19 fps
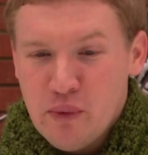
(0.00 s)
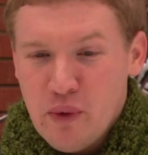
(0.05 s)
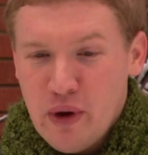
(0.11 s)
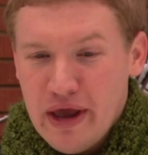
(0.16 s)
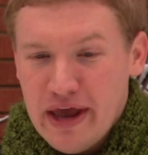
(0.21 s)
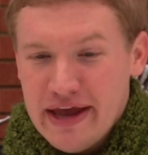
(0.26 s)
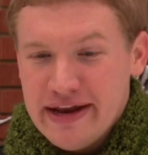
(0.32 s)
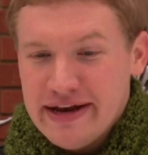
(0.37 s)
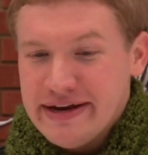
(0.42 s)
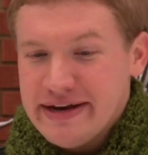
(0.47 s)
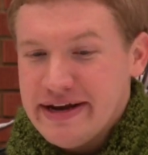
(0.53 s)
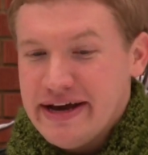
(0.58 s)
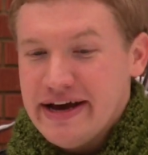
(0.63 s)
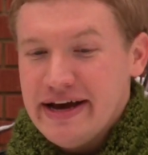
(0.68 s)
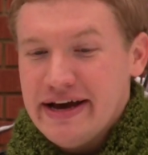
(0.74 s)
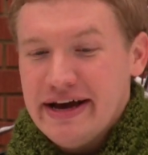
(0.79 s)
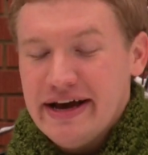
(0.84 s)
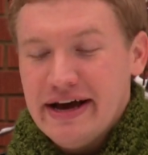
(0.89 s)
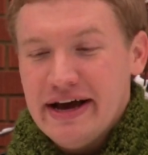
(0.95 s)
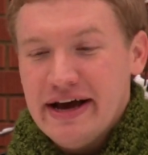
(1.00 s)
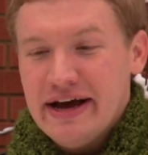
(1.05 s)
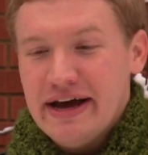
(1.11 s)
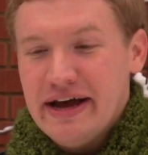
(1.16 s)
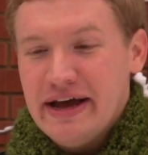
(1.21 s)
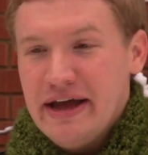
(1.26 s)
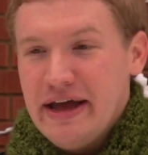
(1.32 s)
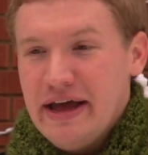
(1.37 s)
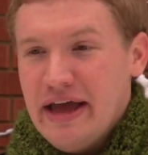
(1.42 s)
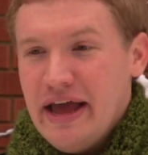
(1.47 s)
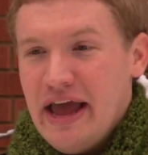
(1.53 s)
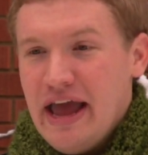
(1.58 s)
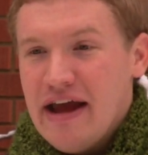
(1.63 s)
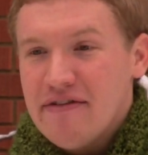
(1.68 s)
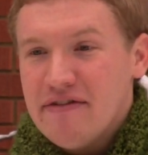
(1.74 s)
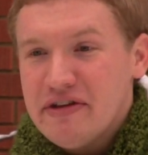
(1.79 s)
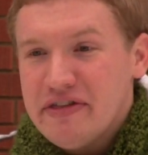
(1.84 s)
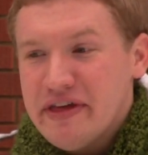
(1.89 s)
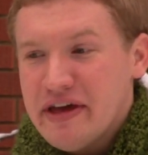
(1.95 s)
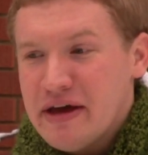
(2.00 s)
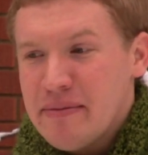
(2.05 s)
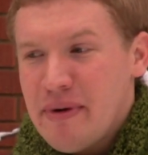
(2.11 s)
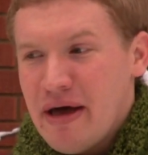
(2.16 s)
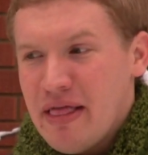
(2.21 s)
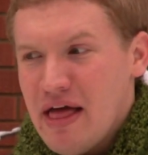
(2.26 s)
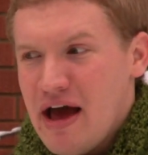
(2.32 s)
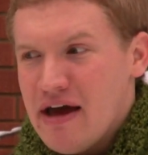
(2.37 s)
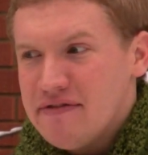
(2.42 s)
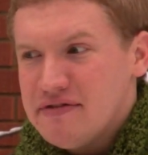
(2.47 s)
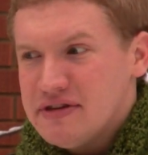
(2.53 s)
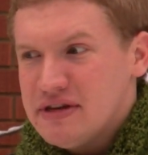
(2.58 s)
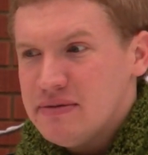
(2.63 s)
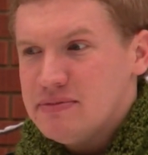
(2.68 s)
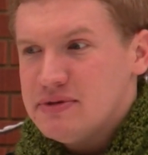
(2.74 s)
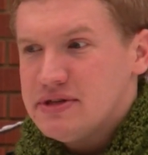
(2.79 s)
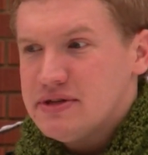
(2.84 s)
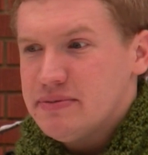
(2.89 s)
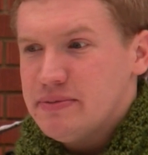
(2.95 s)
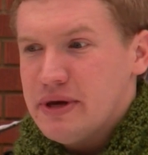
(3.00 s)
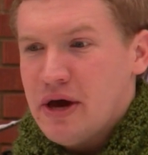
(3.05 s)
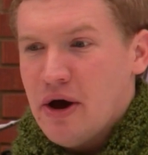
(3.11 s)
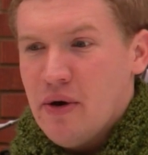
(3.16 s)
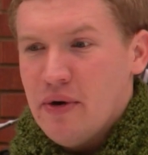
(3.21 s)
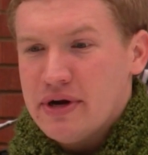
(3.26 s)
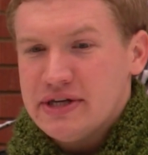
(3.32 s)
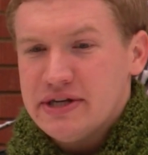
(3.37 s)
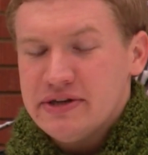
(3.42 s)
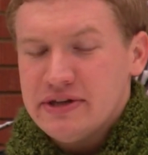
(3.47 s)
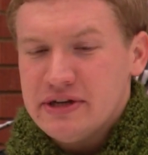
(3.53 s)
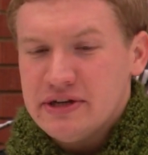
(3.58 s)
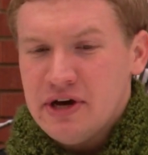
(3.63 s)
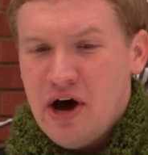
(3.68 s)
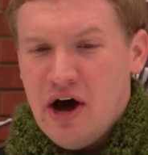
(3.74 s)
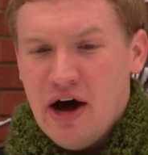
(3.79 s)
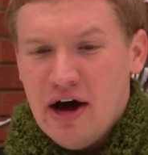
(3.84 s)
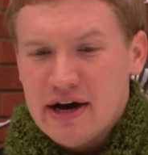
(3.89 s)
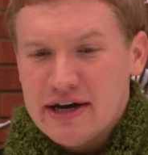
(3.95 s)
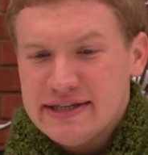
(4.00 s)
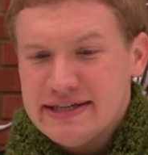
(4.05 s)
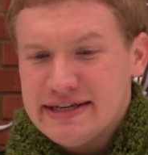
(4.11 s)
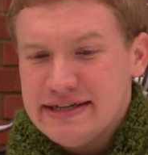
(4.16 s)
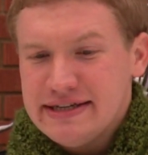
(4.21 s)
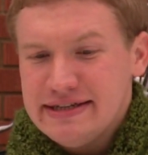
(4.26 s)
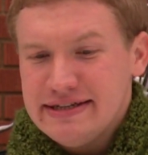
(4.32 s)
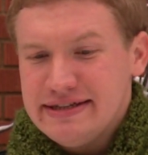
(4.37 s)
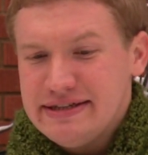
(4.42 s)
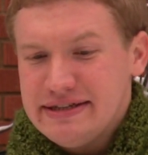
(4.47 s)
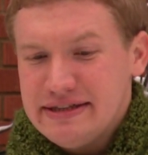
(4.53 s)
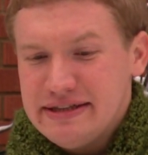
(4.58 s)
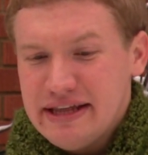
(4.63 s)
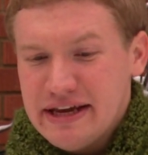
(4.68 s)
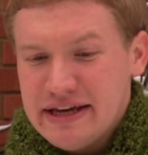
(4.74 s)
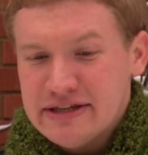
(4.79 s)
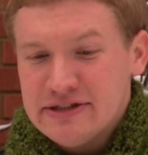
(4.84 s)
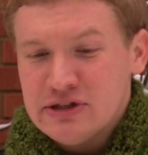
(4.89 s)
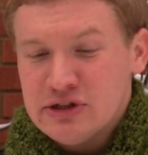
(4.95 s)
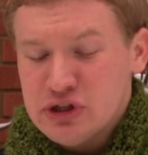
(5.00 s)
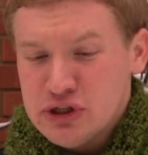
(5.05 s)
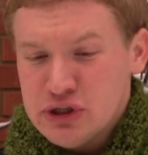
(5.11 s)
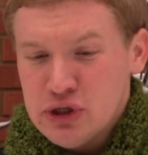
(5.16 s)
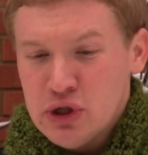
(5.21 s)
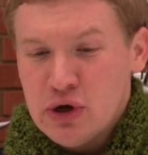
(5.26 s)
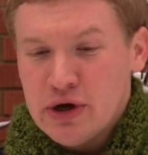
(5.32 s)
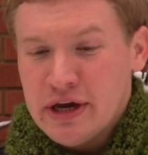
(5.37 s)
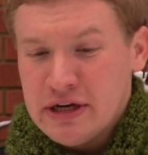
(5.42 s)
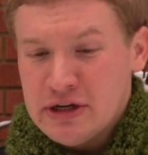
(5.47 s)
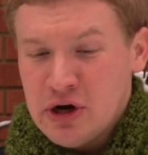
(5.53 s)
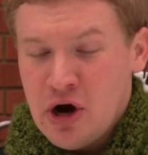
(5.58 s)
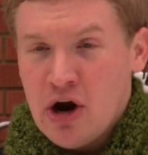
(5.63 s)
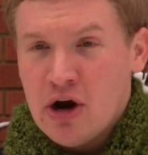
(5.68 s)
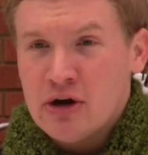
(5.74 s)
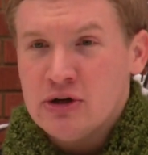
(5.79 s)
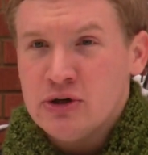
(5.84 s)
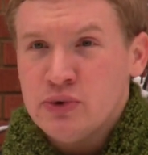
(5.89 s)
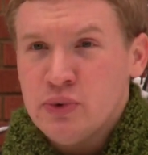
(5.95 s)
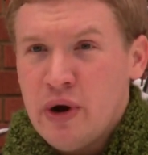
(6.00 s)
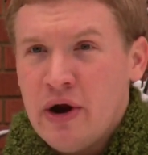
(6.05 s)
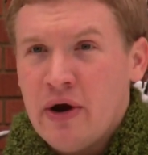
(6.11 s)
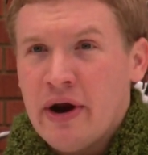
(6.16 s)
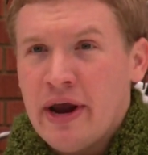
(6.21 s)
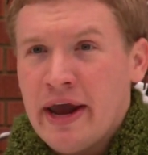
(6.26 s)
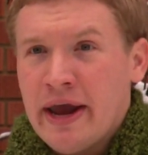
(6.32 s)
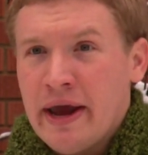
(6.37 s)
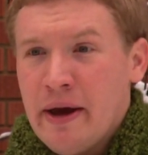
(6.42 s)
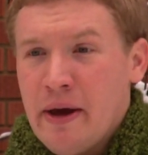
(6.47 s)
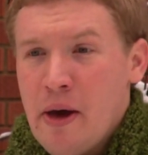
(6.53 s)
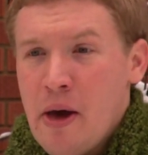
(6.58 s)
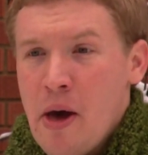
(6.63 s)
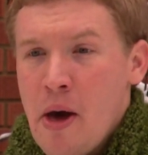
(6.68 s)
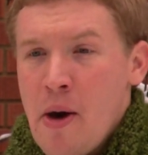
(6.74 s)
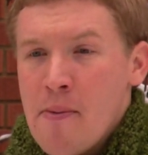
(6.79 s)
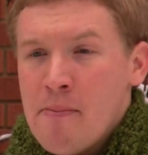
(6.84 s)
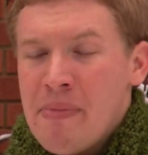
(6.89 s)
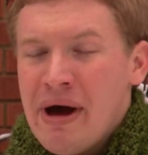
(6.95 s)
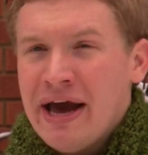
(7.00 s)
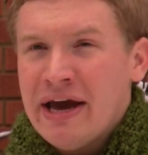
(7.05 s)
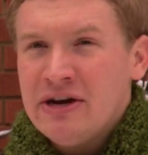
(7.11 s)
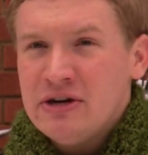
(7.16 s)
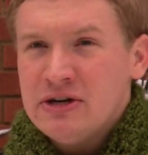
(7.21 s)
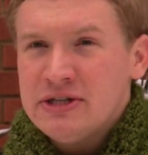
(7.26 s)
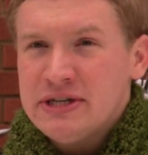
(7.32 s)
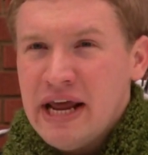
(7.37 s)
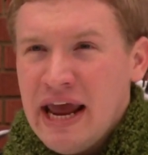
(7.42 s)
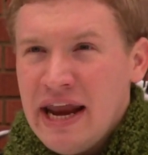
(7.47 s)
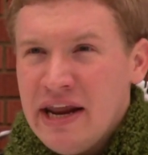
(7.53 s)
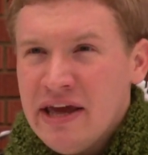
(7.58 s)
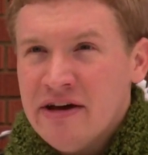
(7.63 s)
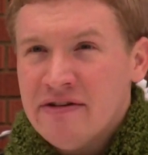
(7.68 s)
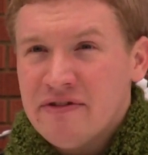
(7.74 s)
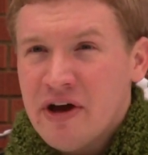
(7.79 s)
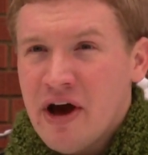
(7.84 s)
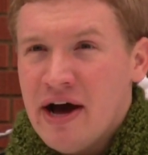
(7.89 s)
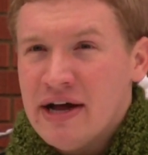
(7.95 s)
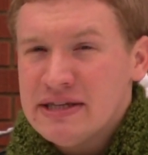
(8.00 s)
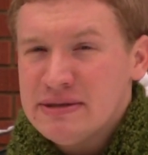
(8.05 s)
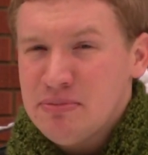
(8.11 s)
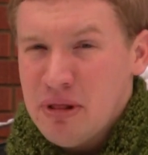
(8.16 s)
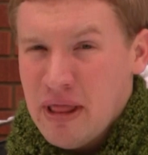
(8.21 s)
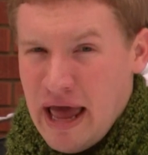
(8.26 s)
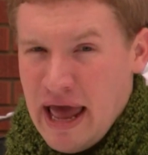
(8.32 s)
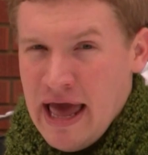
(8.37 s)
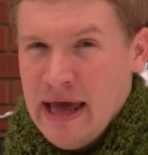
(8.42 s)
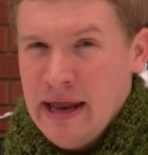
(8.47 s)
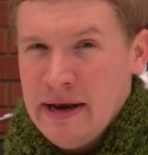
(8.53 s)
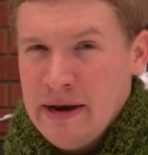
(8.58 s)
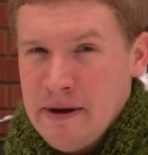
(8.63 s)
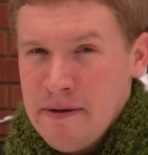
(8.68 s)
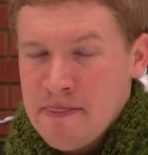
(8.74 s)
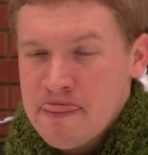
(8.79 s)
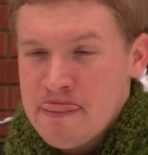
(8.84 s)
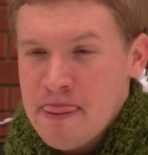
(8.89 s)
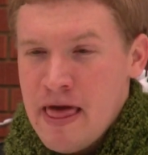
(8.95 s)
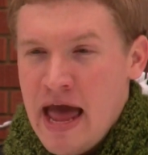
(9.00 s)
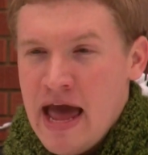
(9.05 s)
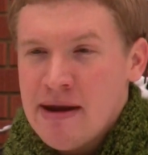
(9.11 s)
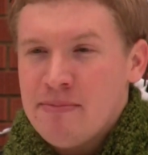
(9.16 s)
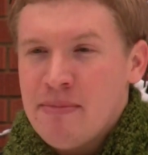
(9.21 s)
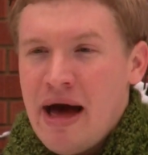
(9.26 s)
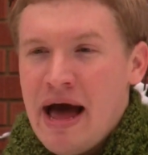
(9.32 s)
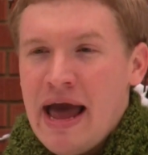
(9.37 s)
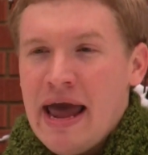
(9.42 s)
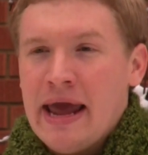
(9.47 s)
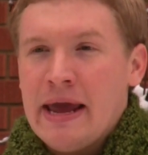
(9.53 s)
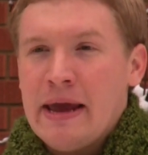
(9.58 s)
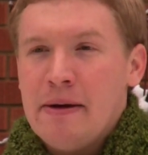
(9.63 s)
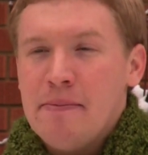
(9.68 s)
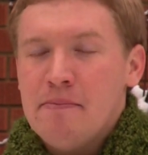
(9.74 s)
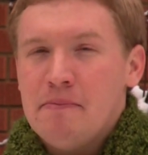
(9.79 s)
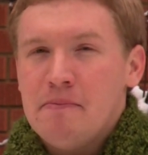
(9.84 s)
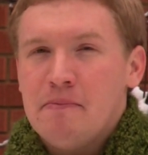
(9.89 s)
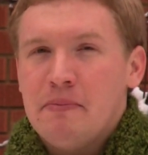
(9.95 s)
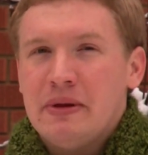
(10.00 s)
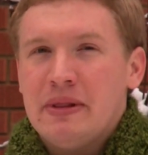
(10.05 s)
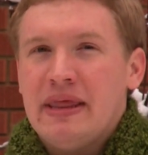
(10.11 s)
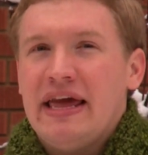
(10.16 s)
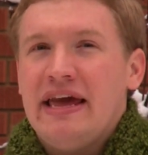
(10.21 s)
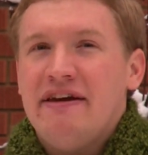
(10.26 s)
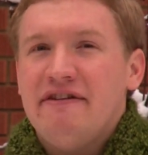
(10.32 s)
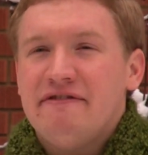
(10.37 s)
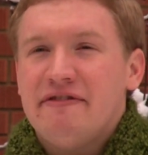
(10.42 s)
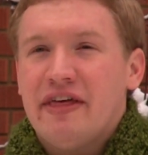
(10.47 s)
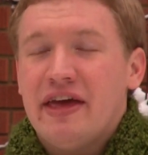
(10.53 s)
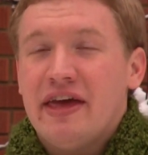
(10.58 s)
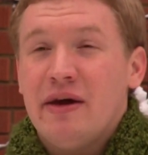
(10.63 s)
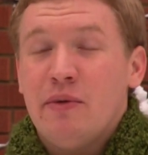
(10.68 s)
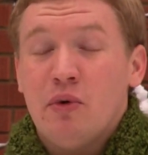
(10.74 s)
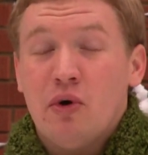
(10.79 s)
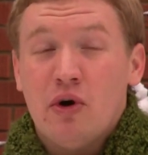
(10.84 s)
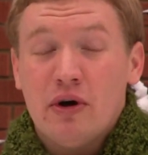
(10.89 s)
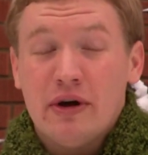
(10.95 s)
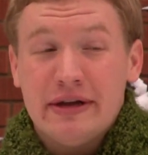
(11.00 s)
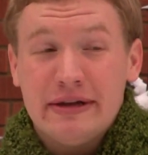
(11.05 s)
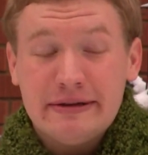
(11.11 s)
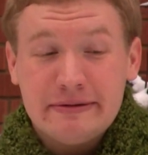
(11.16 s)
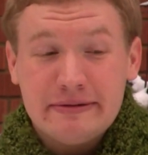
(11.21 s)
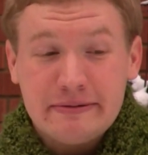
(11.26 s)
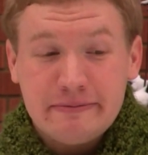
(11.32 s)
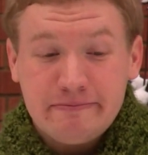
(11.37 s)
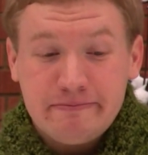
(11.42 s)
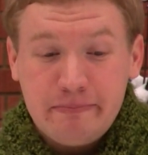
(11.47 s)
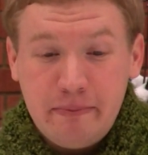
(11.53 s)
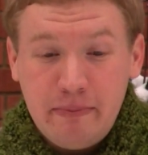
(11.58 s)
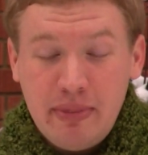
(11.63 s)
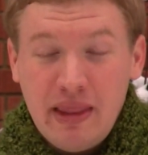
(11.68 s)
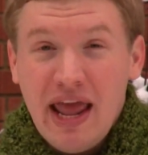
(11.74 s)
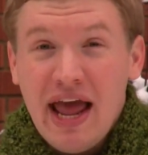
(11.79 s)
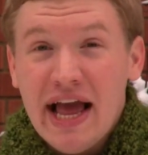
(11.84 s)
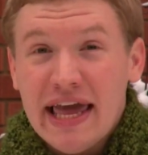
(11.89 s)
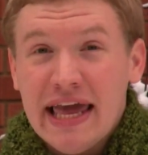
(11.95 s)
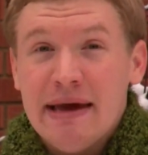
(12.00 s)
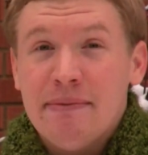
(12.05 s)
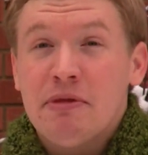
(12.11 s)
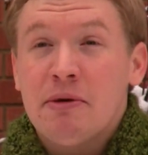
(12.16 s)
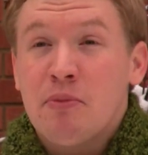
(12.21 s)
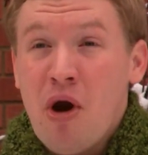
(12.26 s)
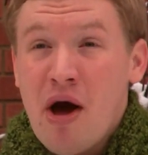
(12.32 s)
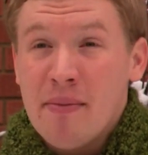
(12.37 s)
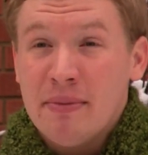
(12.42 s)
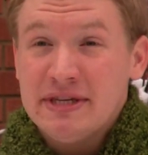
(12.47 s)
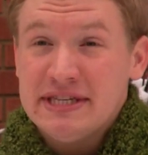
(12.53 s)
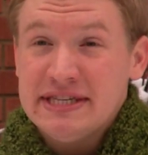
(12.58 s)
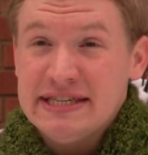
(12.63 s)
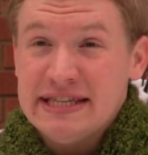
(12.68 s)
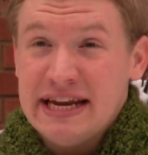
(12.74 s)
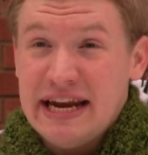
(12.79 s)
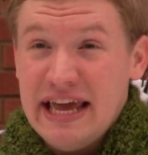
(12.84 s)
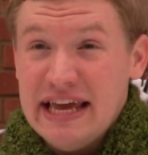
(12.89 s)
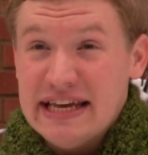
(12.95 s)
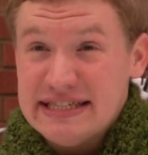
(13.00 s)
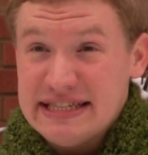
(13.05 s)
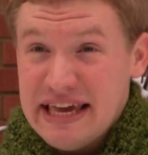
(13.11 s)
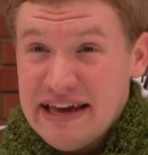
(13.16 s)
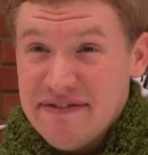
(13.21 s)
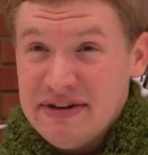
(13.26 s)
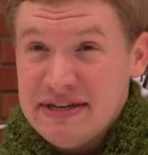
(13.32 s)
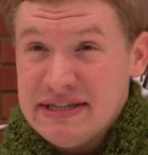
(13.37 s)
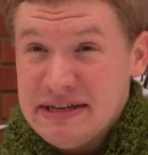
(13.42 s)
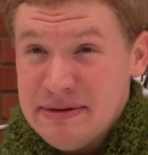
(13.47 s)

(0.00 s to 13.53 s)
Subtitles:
When everything in my life seems to be going to the dogs and things are just looking dark and dreary, my understanding of God's plan and my belief that He will keep the promises that He has given